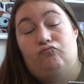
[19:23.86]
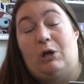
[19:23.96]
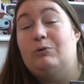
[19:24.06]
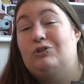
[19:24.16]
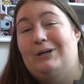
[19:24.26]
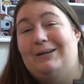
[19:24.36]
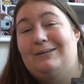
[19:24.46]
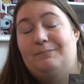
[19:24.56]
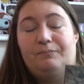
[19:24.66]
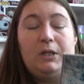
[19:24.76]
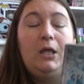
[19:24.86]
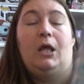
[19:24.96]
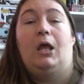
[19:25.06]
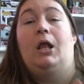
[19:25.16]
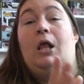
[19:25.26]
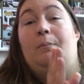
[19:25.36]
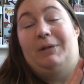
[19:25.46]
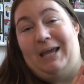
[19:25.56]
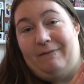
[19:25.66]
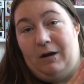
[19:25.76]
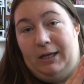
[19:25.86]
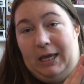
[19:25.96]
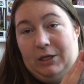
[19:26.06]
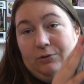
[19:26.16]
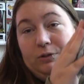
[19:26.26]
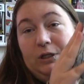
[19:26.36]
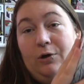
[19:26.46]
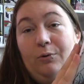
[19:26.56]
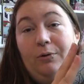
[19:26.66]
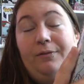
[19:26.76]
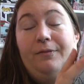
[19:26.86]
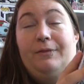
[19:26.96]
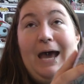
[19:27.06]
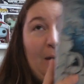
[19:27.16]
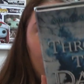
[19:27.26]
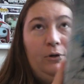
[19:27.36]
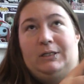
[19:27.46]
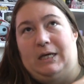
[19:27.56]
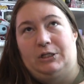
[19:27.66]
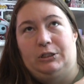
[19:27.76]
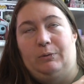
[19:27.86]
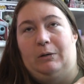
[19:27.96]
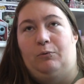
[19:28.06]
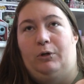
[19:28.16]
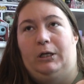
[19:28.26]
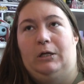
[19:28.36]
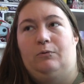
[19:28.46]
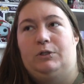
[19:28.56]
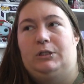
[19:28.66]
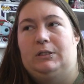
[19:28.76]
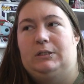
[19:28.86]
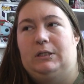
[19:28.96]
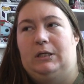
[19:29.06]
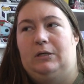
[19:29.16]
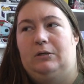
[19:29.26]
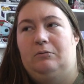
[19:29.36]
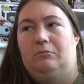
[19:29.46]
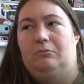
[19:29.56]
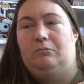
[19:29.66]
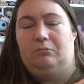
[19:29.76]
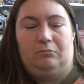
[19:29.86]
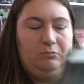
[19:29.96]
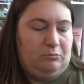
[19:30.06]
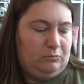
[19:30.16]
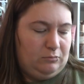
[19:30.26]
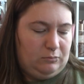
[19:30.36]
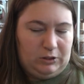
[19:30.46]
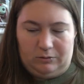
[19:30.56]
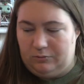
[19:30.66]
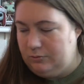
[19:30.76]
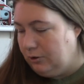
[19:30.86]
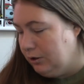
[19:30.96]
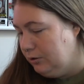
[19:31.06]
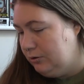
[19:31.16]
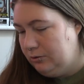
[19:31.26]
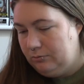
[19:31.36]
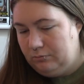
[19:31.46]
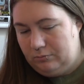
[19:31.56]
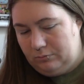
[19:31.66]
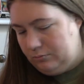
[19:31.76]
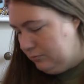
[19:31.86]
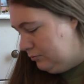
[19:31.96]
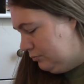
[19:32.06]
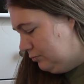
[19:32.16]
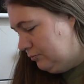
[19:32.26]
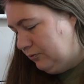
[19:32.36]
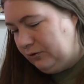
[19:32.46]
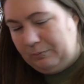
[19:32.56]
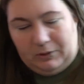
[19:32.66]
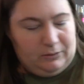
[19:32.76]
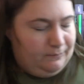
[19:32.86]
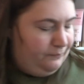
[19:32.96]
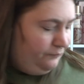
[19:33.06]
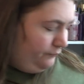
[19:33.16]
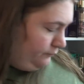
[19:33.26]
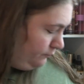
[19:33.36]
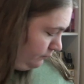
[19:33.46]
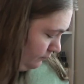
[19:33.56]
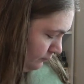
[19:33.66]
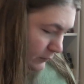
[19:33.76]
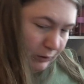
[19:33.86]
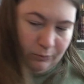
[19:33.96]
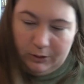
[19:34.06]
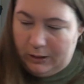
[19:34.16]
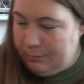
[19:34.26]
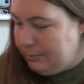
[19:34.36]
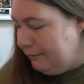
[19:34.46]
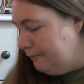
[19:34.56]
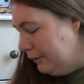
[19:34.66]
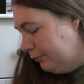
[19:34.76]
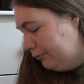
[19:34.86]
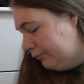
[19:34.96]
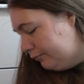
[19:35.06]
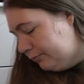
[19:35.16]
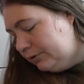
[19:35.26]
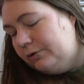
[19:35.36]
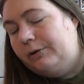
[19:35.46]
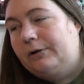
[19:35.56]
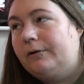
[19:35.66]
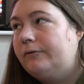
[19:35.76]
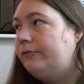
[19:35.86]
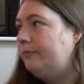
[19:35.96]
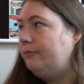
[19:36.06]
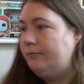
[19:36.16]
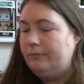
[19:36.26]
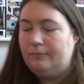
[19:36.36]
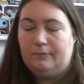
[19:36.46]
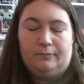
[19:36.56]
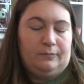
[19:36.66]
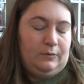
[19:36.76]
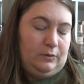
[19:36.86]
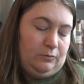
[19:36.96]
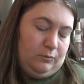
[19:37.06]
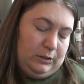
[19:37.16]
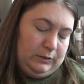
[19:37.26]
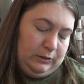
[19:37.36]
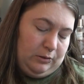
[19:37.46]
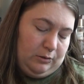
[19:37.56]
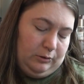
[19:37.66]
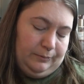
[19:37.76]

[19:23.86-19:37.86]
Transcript: But they have it on KU. So that book is actually what I'm rolling in, which is like The Dark something. Where did I put my phone? Oh, there it is. What is it called?